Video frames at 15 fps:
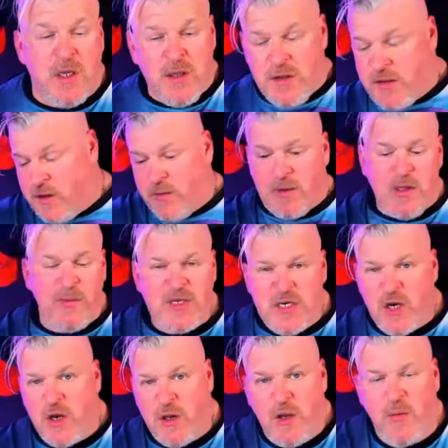The, let me tell
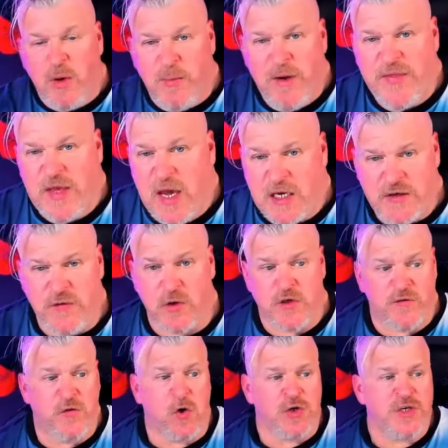you a little bit about the Exverse
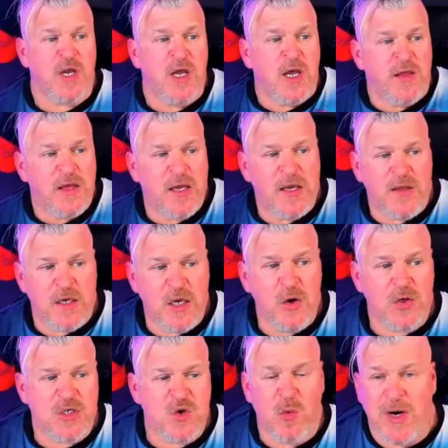first. The, the year
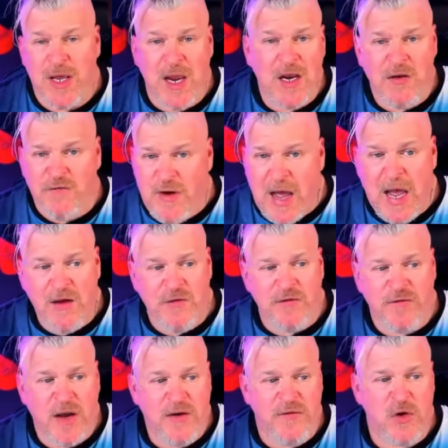is twenty eighty-five.
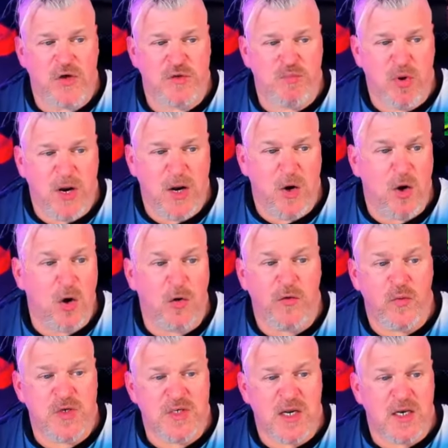Five years prior, Earth
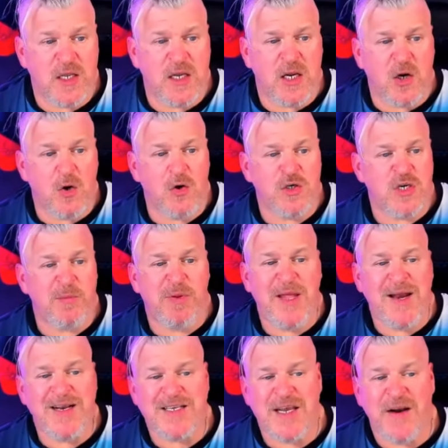was suddenly cursed.
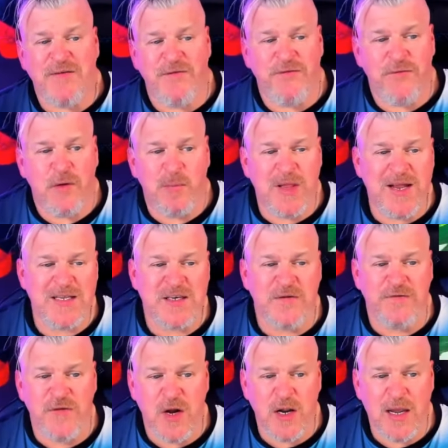Planets and plants
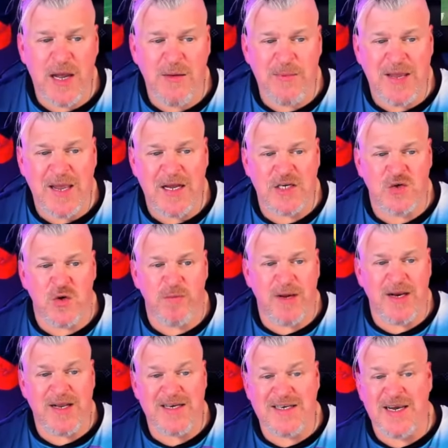and fungi began to
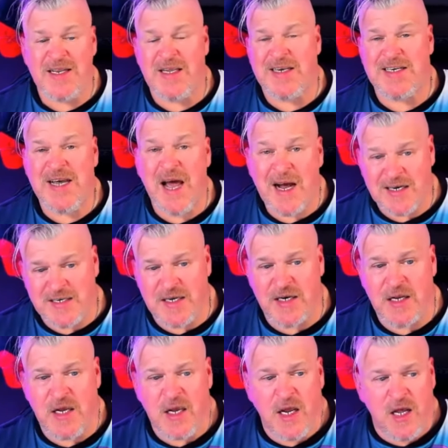emit a deadly toxin
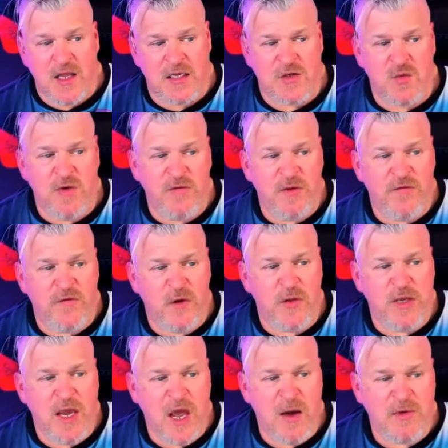that swiftly filled
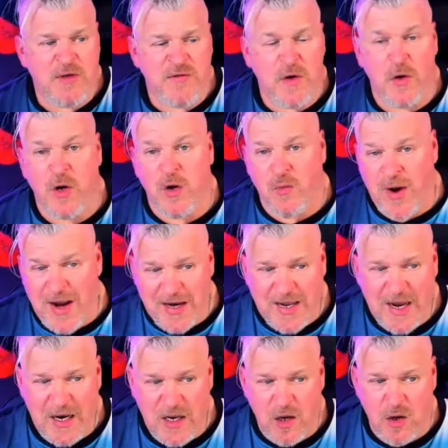the atmosphere,
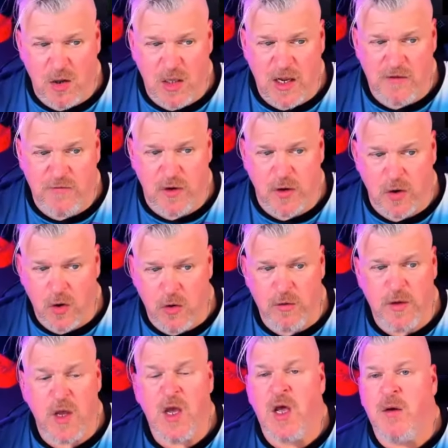eradicating all life on Earth.
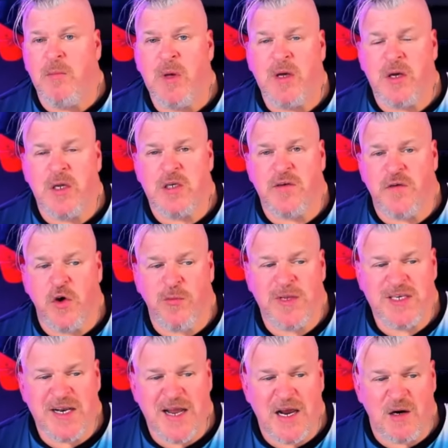Millions of
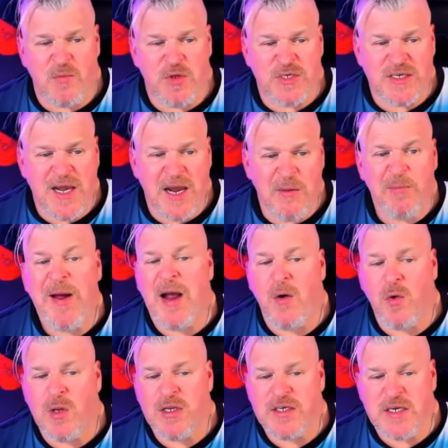humans and animals died,
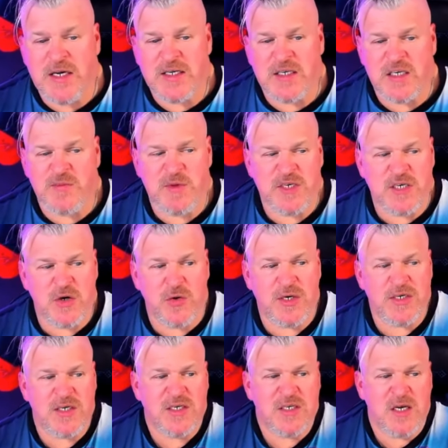powerless against this
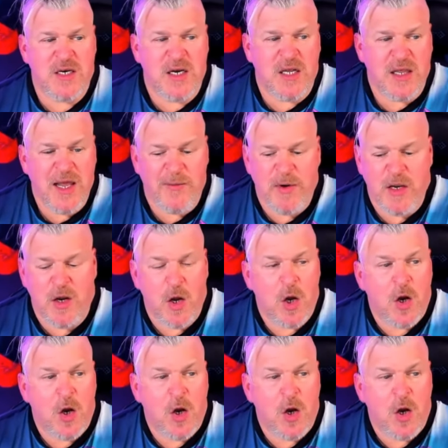mysterious and sudden calamity.